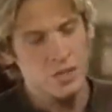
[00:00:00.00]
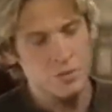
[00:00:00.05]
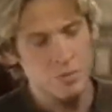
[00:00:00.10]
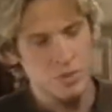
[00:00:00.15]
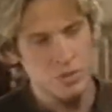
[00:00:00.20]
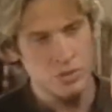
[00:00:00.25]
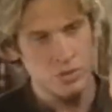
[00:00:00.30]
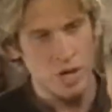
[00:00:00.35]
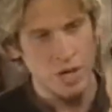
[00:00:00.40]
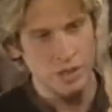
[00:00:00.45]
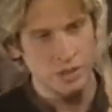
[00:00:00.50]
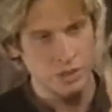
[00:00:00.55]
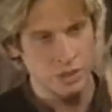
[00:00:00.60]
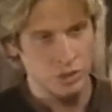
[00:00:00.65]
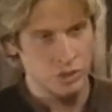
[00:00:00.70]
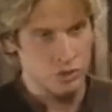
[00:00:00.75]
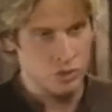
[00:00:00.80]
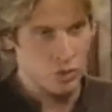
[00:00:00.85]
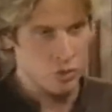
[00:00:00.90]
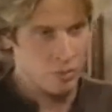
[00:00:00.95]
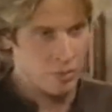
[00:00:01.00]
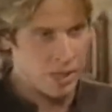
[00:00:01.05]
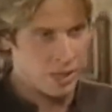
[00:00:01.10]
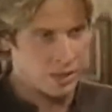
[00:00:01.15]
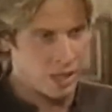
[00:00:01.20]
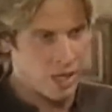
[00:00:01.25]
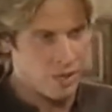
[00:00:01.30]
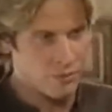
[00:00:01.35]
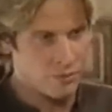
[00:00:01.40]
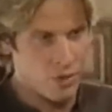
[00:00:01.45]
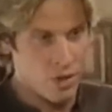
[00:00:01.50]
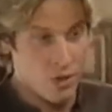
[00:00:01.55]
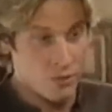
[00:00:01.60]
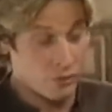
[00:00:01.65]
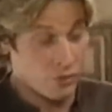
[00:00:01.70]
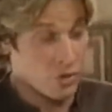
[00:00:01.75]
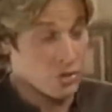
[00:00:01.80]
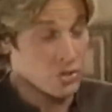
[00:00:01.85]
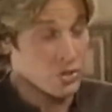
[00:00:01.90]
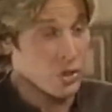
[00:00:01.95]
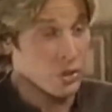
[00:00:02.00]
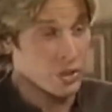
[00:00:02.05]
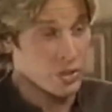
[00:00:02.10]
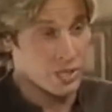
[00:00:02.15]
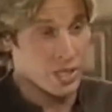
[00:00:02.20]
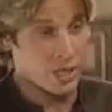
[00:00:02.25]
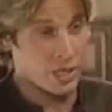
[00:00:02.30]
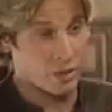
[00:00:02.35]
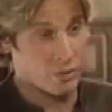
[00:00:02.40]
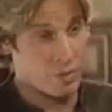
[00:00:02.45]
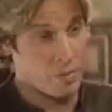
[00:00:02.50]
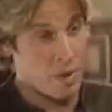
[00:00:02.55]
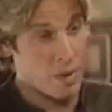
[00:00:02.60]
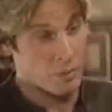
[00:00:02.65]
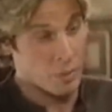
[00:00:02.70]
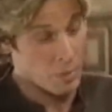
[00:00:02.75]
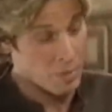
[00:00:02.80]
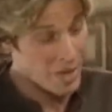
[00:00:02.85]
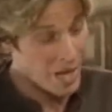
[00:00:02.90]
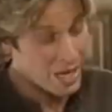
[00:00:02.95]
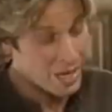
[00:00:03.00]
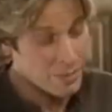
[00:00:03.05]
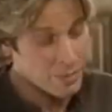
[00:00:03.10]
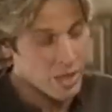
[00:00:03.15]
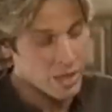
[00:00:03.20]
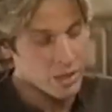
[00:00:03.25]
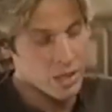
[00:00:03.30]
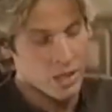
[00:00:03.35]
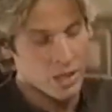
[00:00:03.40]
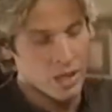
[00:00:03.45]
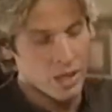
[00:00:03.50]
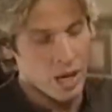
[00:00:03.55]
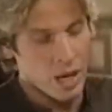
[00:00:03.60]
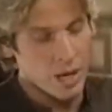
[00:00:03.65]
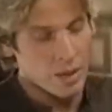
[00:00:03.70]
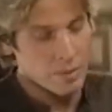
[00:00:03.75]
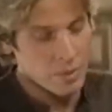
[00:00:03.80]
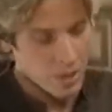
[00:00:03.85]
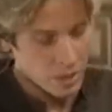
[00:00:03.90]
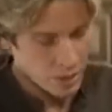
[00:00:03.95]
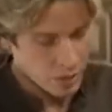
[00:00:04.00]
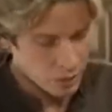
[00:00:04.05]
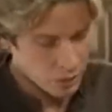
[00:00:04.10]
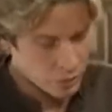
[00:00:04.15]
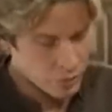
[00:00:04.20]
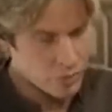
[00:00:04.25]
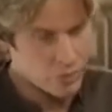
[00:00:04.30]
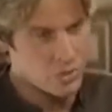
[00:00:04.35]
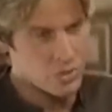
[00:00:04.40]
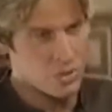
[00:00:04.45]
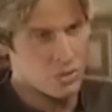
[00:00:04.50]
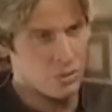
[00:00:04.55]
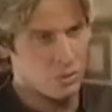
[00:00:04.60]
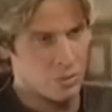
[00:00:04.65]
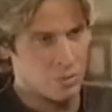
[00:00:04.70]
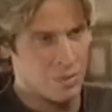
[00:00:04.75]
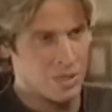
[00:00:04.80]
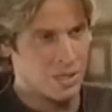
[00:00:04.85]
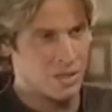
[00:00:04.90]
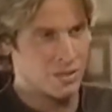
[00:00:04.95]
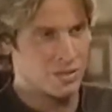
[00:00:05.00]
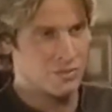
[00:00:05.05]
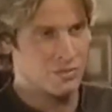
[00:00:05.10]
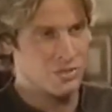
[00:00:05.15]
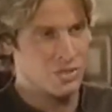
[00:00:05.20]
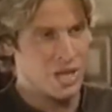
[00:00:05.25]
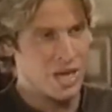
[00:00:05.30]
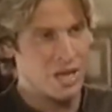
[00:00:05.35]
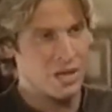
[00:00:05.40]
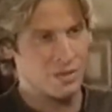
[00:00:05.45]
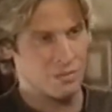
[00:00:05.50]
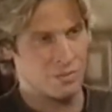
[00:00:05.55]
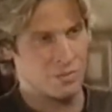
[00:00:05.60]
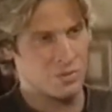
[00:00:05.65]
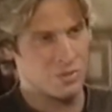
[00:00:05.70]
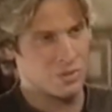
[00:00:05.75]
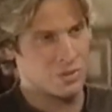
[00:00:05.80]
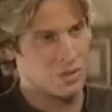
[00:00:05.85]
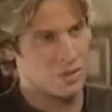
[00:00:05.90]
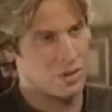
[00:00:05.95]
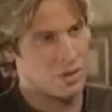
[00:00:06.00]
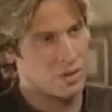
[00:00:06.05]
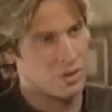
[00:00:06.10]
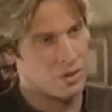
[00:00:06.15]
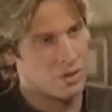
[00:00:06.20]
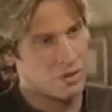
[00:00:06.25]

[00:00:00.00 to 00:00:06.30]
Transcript: has been trying to control my life for as long as I can remember, but I am not I am not gonna lose you because of James. There's nothing that